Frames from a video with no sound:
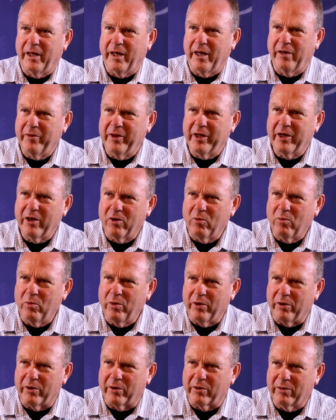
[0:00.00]
How are they going to
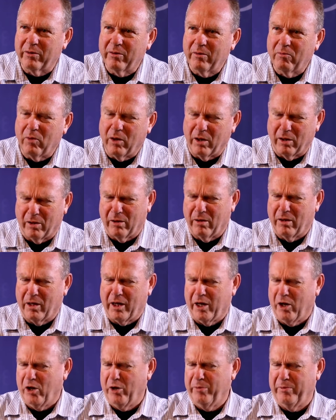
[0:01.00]
work? Well,
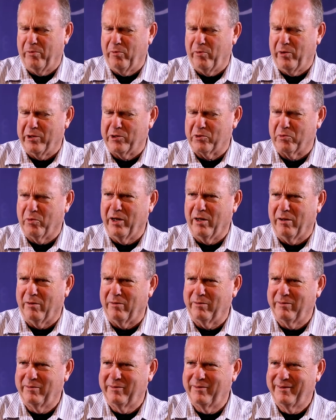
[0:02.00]
I hope it works
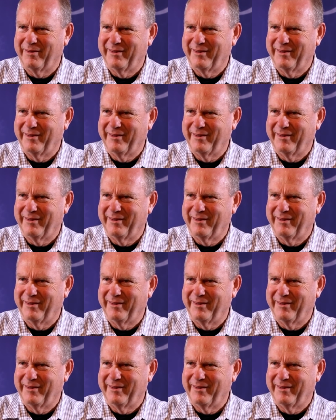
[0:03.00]
well.